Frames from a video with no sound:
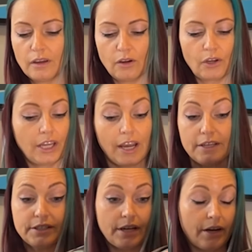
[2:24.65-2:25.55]
Okay,
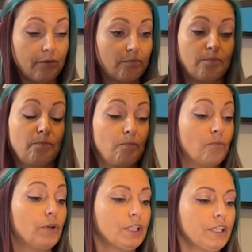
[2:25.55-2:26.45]
guys, I
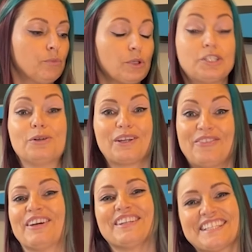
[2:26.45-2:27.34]
really wish you could
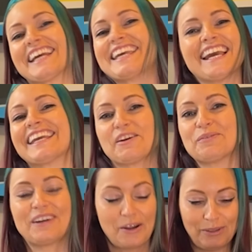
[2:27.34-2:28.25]
feel this. I can't get
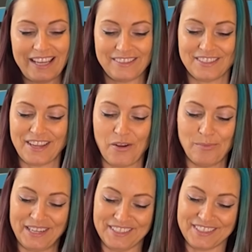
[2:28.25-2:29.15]
over how light this
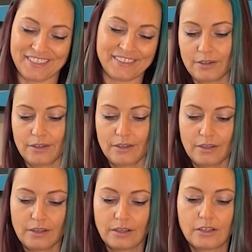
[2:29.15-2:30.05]
helmet is.
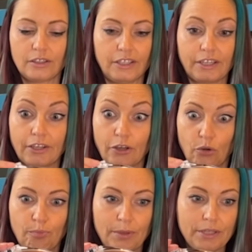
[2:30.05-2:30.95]
Click
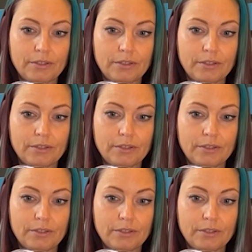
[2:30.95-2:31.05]
open.